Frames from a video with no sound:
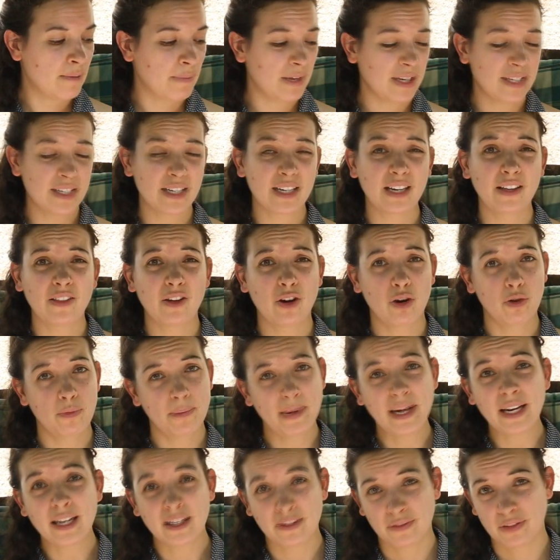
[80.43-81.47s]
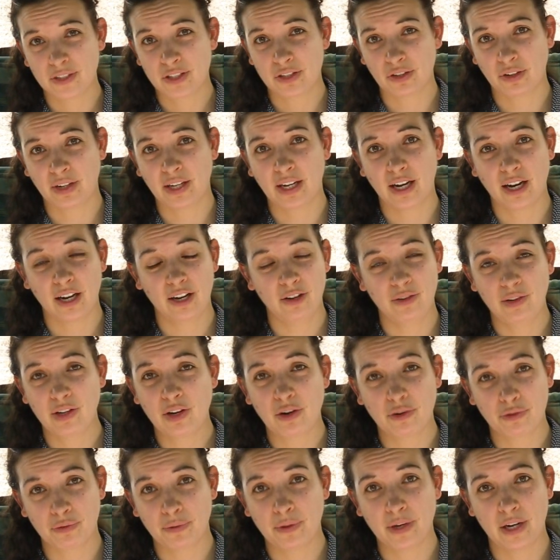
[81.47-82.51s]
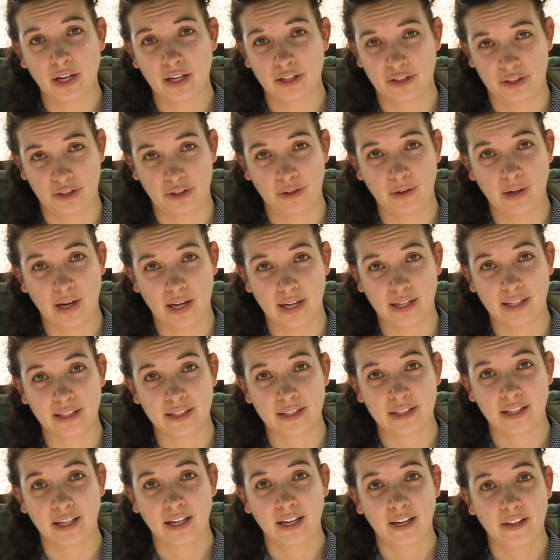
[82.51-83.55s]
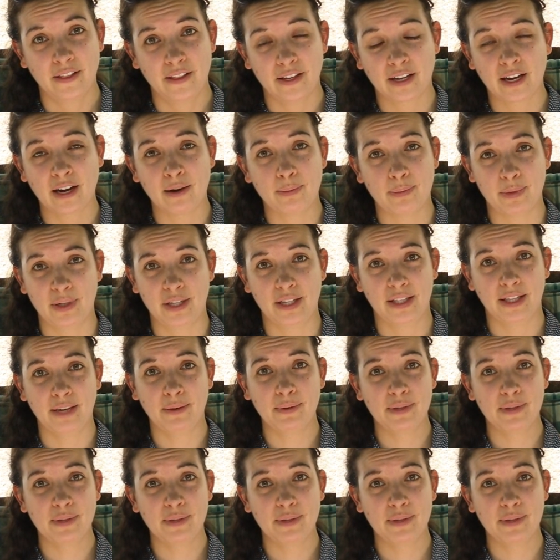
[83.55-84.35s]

Basically, the whole meaning of this sonnet I only got from the last two lines, the couplet.